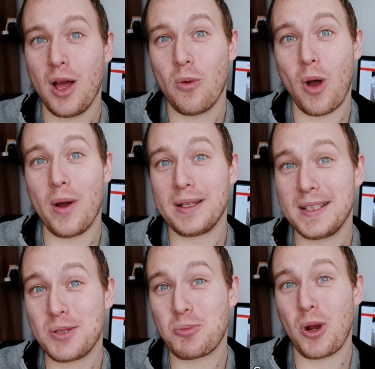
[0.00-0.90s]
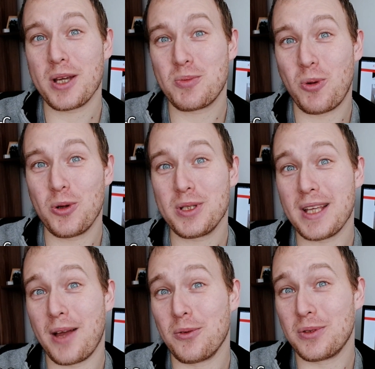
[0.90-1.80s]
Well, at this price point,
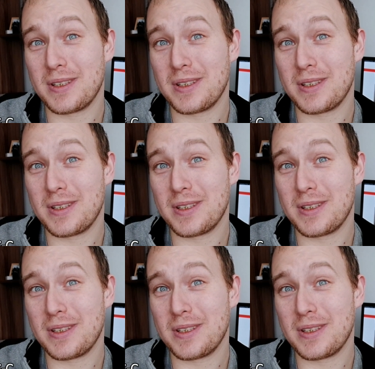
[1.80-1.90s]
I will